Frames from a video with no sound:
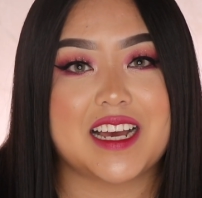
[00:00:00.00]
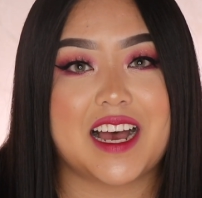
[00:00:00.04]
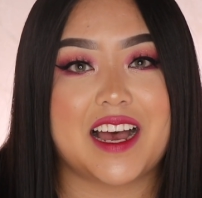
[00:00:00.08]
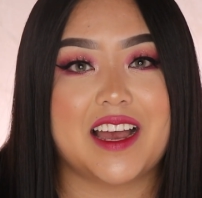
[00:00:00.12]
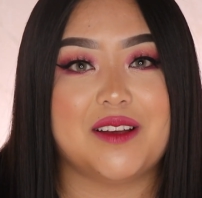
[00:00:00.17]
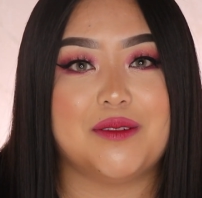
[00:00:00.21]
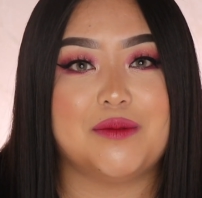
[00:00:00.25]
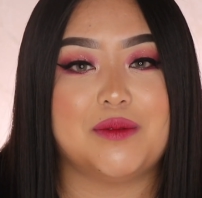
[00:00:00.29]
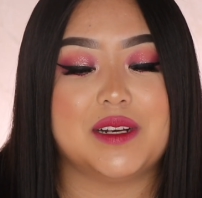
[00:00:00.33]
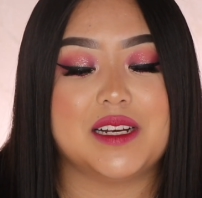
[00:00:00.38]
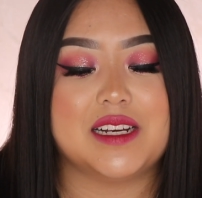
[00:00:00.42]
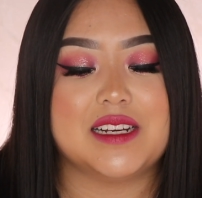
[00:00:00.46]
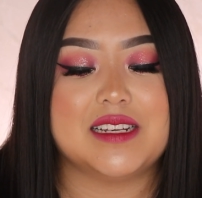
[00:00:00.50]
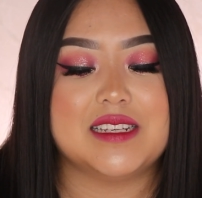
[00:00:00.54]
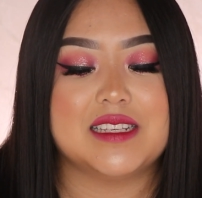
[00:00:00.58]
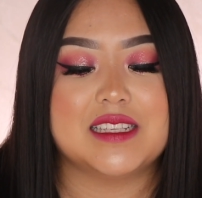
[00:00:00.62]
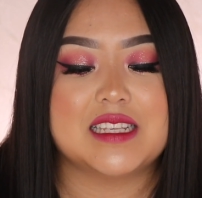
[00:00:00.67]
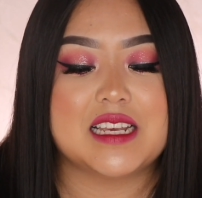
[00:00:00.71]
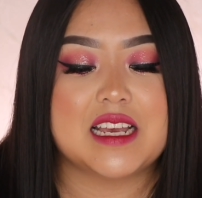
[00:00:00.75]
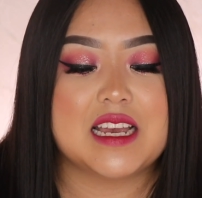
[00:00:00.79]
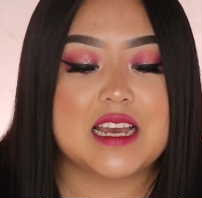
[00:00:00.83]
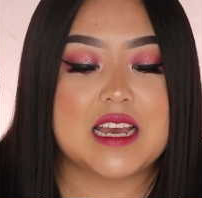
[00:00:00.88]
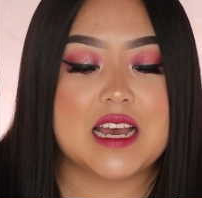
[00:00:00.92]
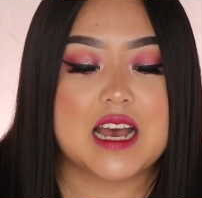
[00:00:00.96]
I
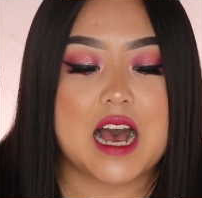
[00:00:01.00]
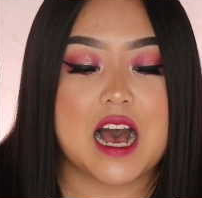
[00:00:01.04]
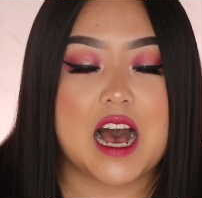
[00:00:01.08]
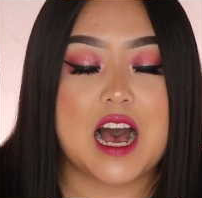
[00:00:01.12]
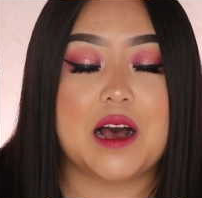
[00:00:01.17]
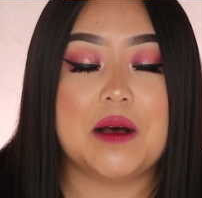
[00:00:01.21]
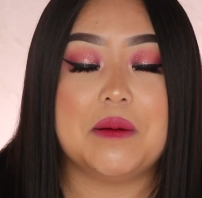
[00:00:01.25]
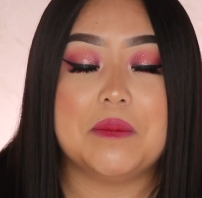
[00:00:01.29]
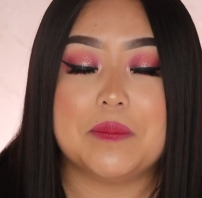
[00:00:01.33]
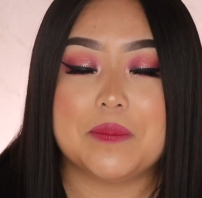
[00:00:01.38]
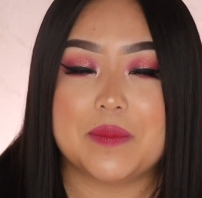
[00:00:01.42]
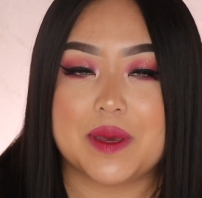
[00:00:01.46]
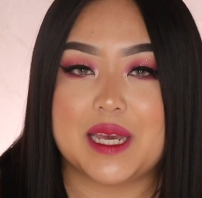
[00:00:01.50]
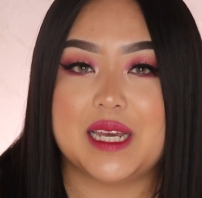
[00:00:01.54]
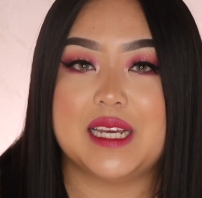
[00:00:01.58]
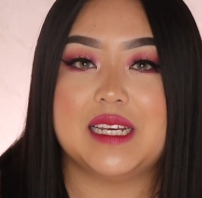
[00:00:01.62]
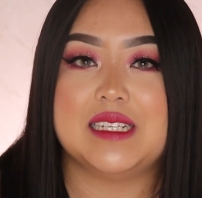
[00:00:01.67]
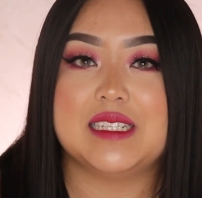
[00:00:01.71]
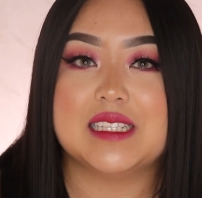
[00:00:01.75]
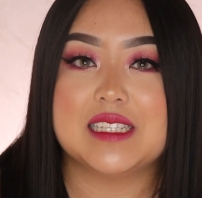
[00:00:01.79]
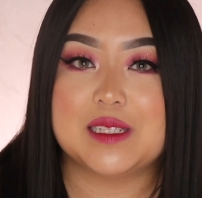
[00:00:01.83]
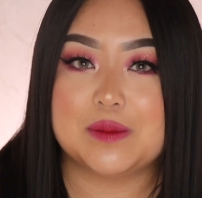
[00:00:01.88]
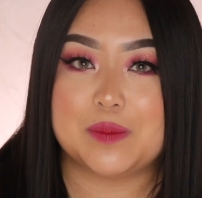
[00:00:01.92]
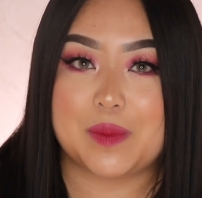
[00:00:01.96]
was
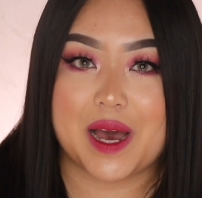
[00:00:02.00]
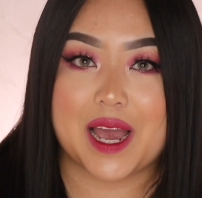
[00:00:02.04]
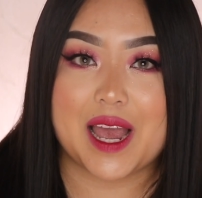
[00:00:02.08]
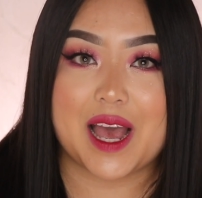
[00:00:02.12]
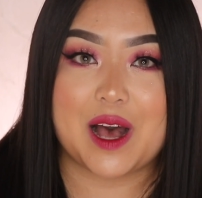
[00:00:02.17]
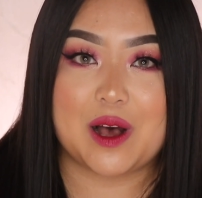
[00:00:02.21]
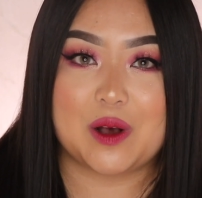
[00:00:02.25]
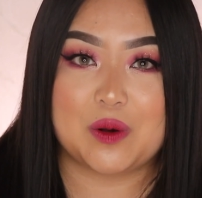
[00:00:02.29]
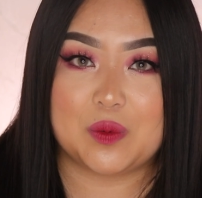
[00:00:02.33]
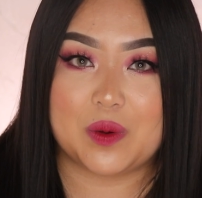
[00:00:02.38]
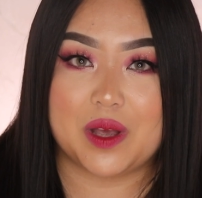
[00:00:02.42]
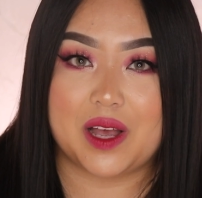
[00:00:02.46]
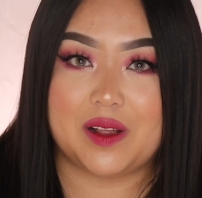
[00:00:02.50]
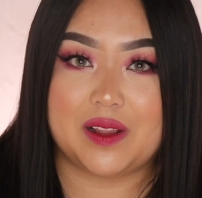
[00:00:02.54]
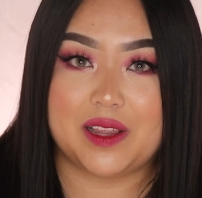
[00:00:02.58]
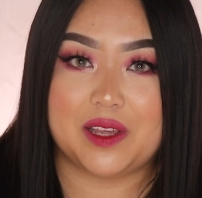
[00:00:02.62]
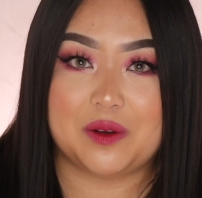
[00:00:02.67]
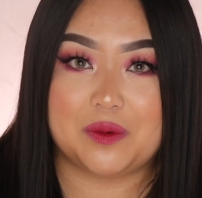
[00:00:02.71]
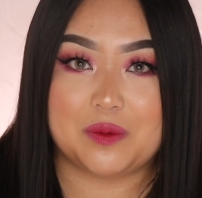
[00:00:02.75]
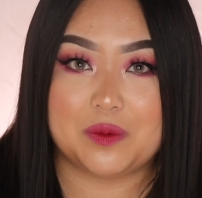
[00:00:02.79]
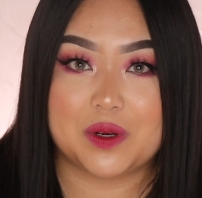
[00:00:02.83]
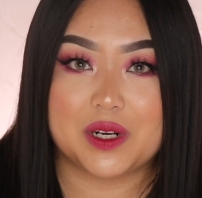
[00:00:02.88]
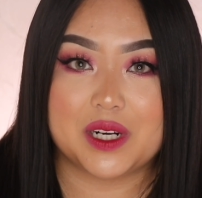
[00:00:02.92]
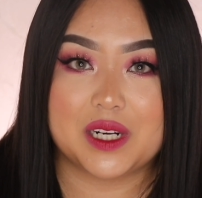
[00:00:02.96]
amazed by how well
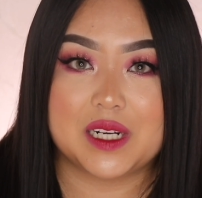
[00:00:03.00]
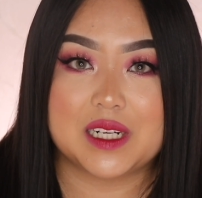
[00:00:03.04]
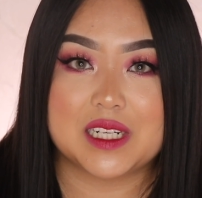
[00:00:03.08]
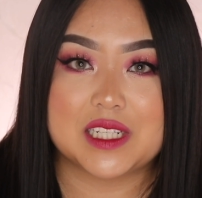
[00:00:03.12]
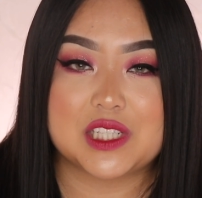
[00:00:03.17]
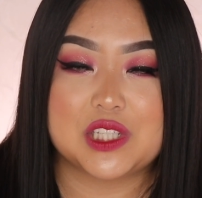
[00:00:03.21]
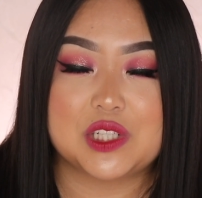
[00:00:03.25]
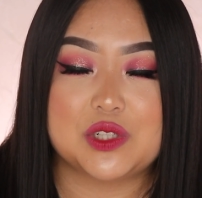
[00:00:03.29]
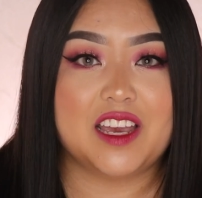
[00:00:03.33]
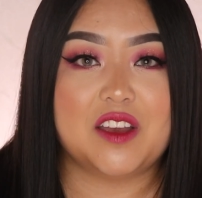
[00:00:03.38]
it works.